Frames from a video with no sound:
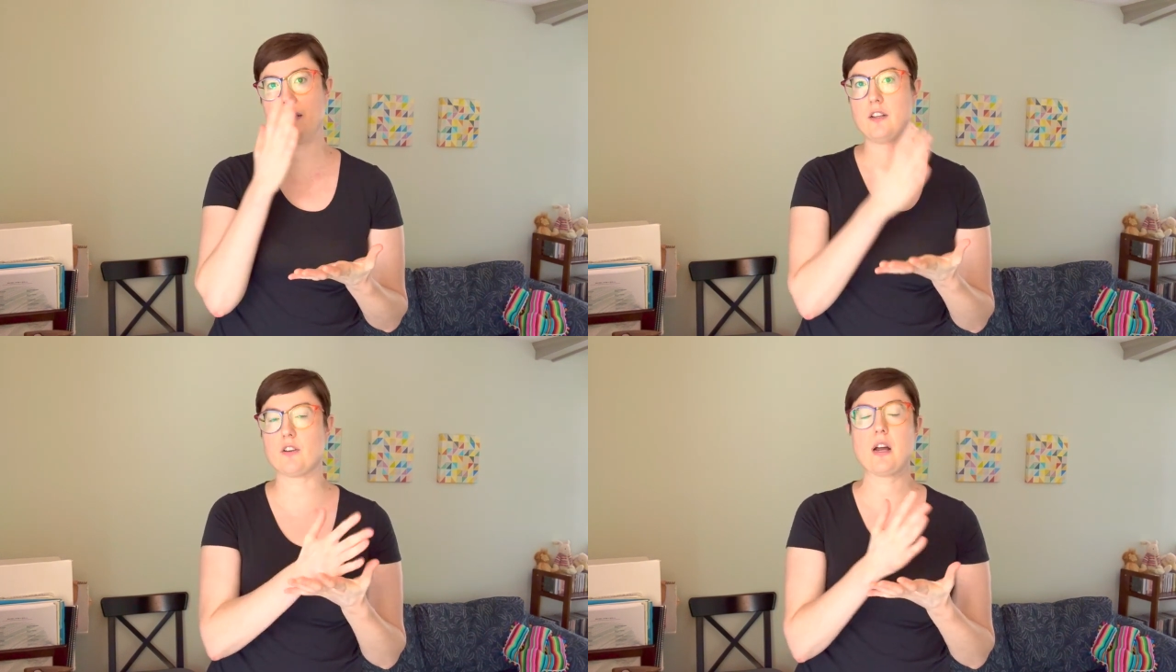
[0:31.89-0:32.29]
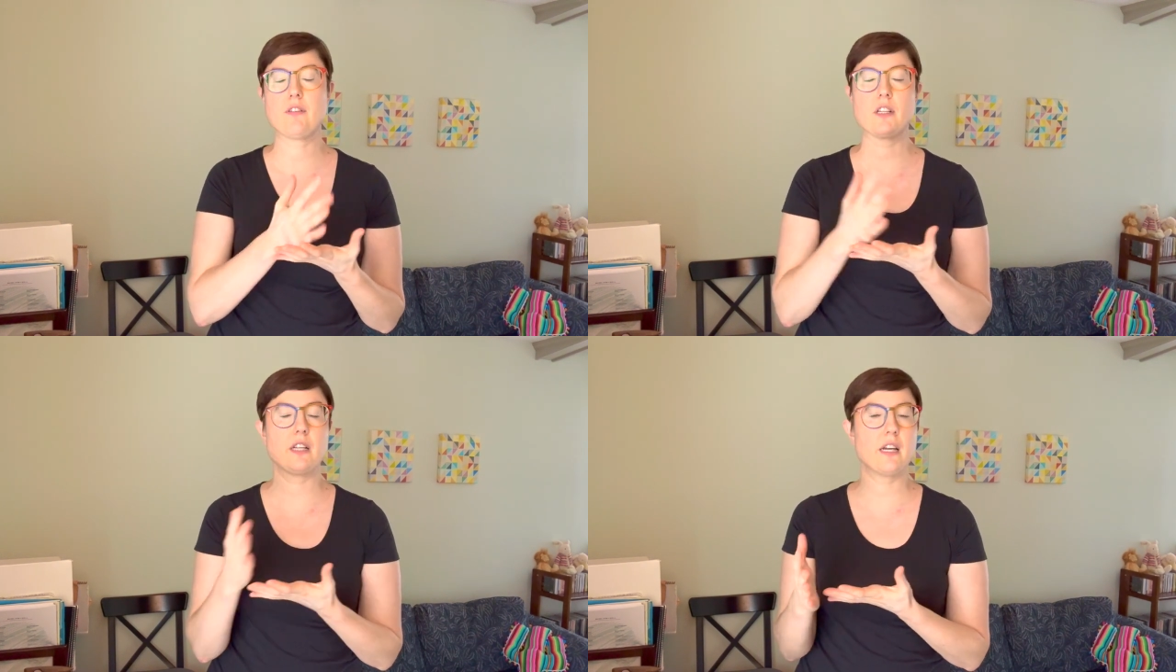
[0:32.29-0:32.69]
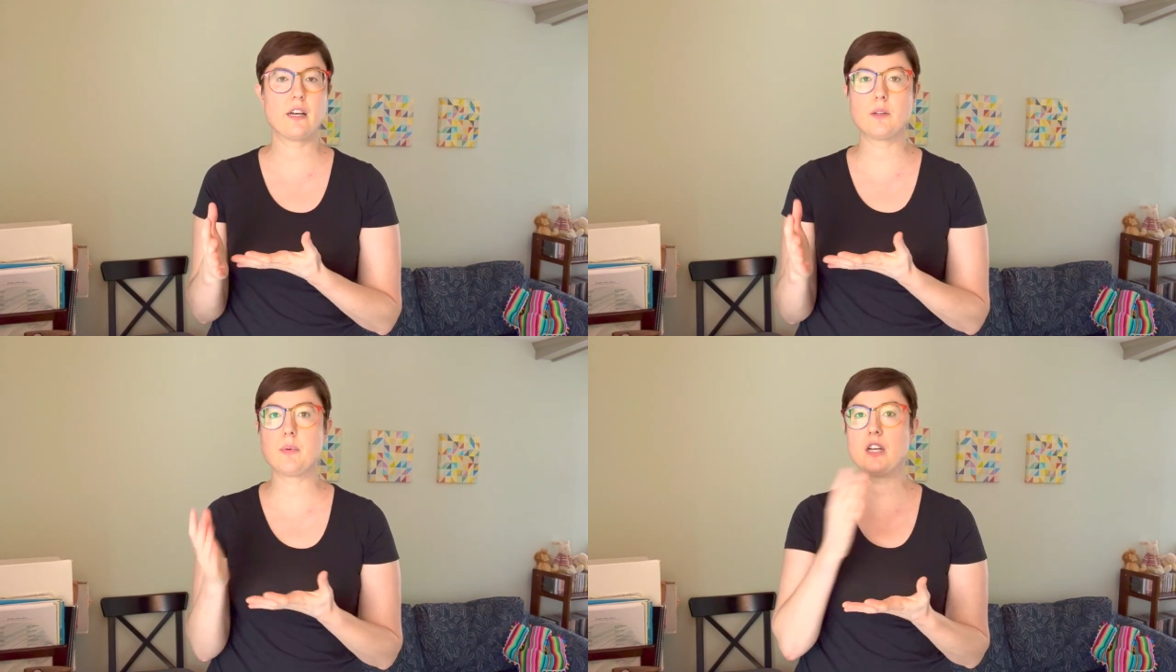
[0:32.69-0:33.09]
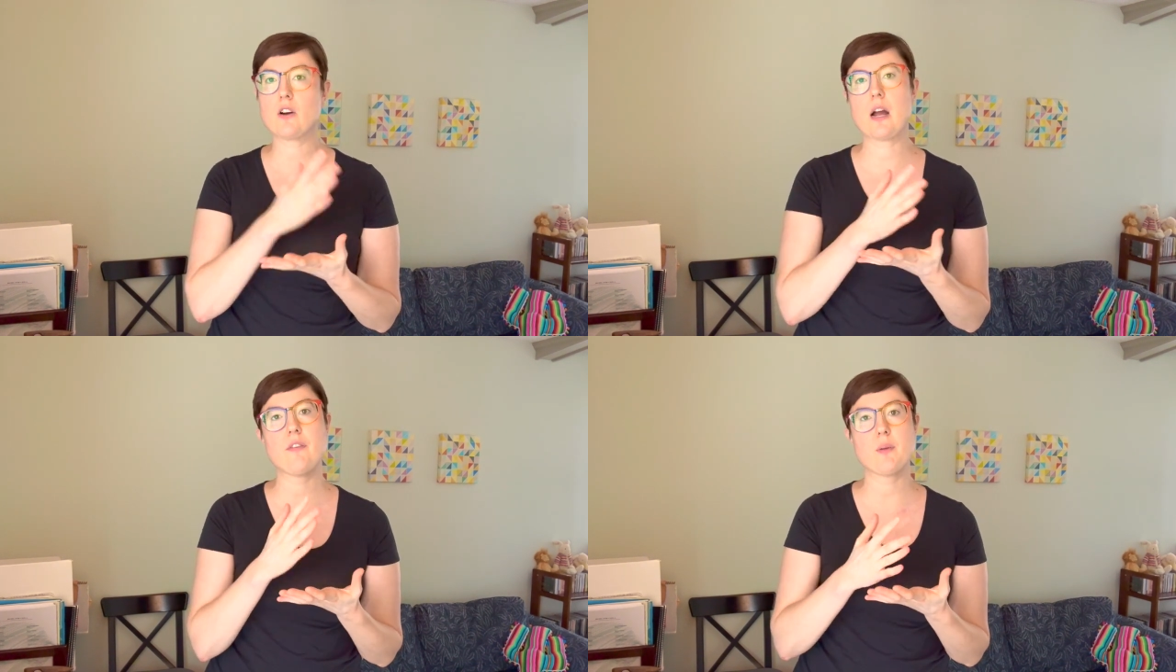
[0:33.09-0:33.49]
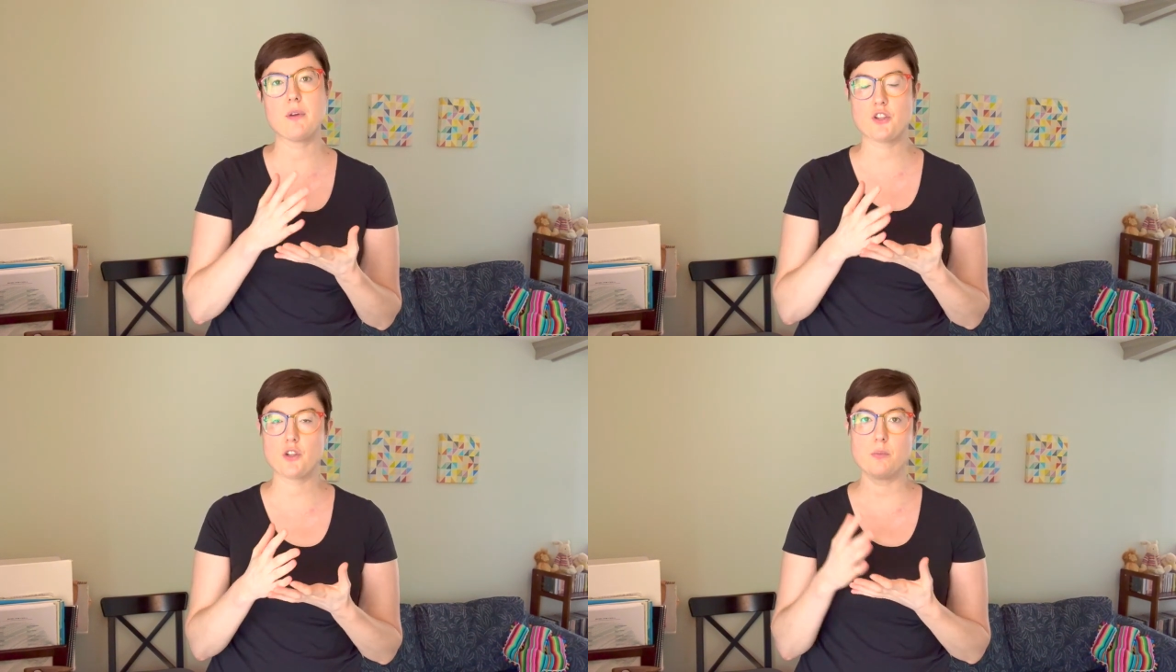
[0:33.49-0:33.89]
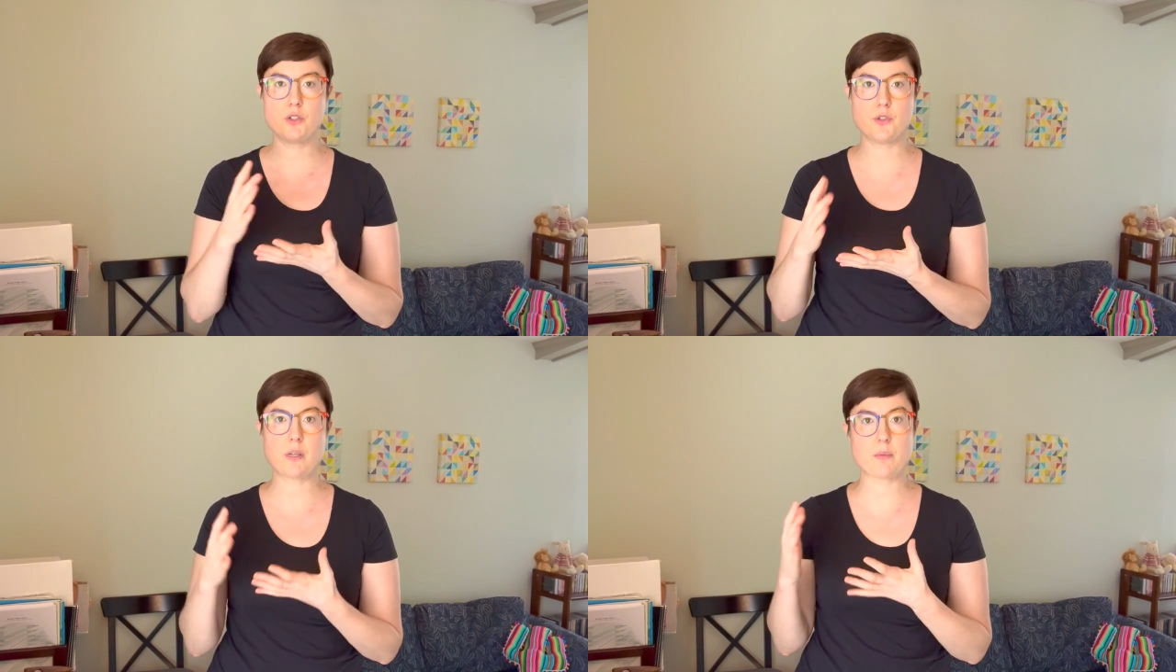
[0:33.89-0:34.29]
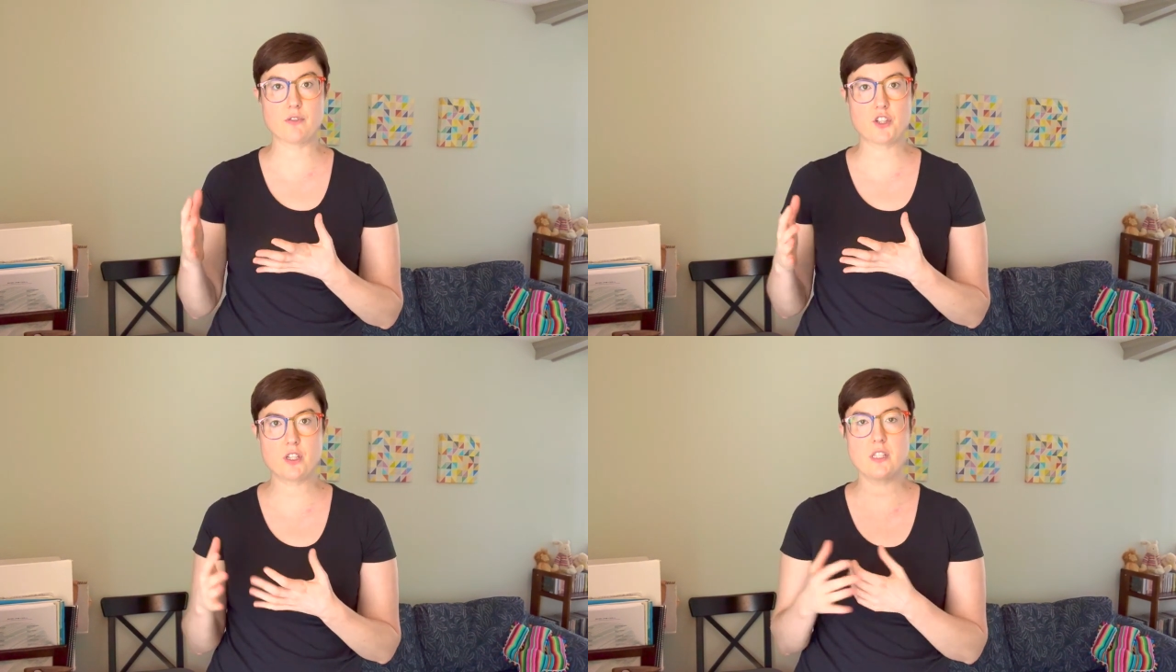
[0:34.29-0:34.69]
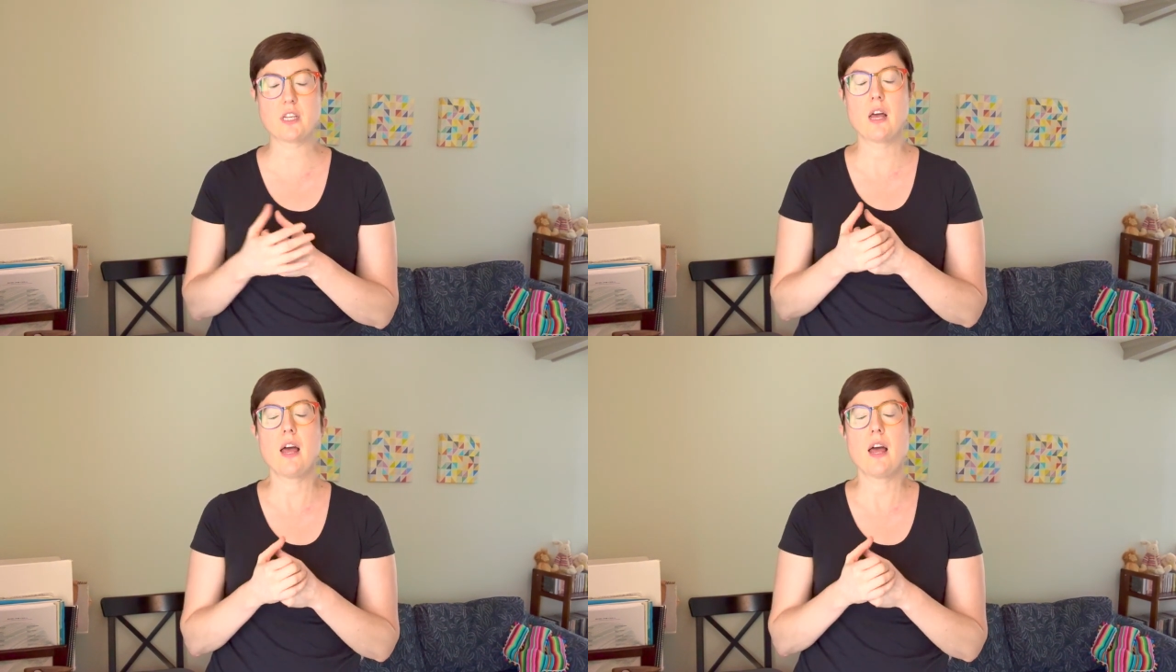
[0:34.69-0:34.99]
either have it clicking on the beat or have the metronome do subdivisions